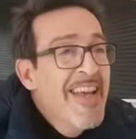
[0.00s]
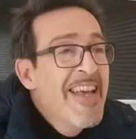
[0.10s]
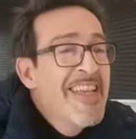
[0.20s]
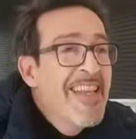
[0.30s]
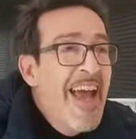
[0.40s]

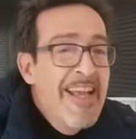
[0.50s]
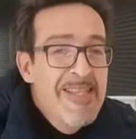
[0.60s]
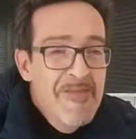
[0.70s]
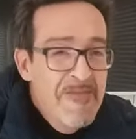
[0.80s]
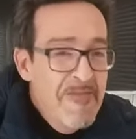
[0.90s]
in the
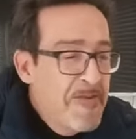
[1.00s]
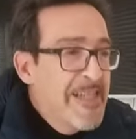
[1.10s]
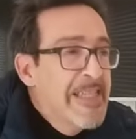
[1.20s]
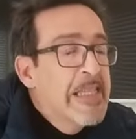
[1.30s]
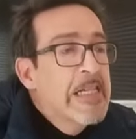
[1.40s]
icy
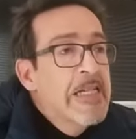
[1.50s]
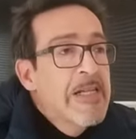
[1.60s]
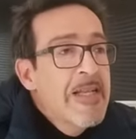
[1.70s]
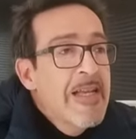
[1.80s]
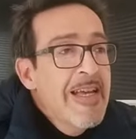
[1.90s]
forest.
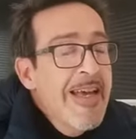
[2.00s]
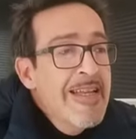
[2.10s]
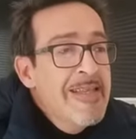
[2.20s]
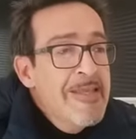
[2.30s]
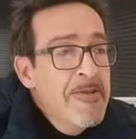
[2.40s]

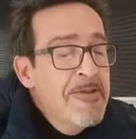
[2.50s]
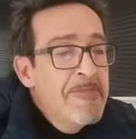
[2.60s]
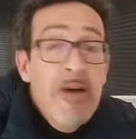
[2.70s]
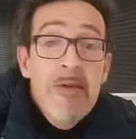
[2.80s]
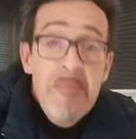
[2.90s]
And so
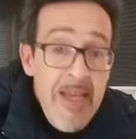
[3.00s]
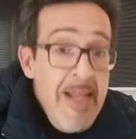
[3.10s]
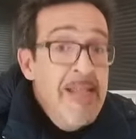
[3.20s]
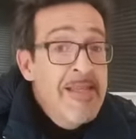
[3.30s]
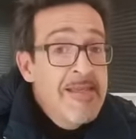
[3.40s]

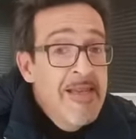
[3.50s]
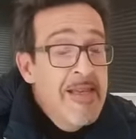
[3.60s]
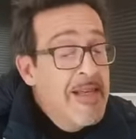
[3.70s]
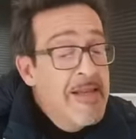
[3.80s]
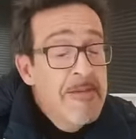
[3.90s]
barbarians,
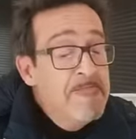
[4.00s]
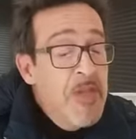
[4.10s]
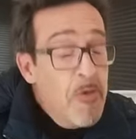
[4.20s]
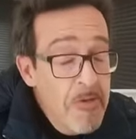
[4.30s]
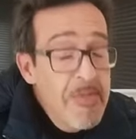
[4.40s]

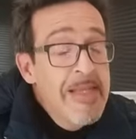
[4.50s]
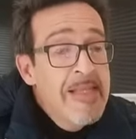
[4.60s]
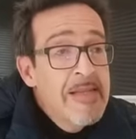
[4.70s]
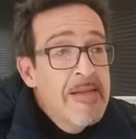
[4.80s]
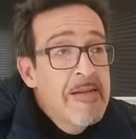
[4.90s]

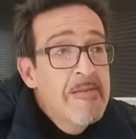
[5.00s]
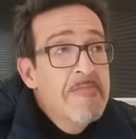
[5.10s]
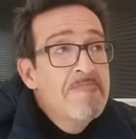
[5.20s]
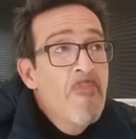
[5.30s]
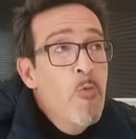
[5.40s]
Romans
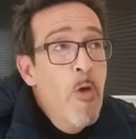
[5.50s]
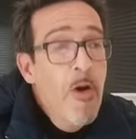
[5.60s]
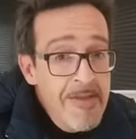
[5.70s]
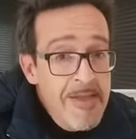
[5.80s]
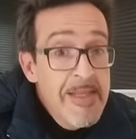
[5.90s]

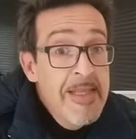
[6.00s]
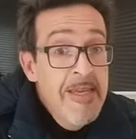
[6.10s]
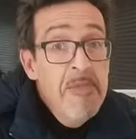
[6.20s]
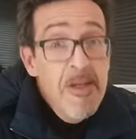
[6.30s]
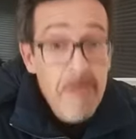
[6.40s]
wanted
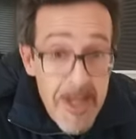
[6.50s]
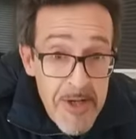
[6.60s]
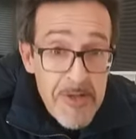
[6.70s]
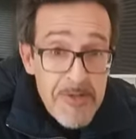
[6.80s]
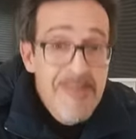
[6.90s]

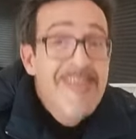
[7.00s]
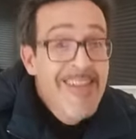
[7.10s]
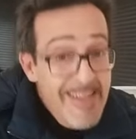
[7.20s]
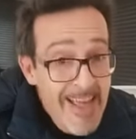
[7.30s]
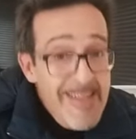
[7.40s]
immigration.
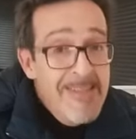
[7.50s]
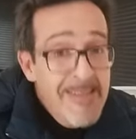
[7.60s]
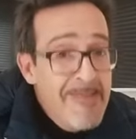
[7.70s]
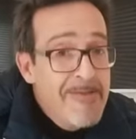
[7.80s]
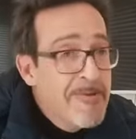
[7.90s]

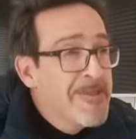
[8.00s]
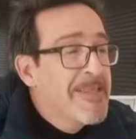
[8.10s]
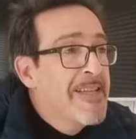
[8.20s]
That was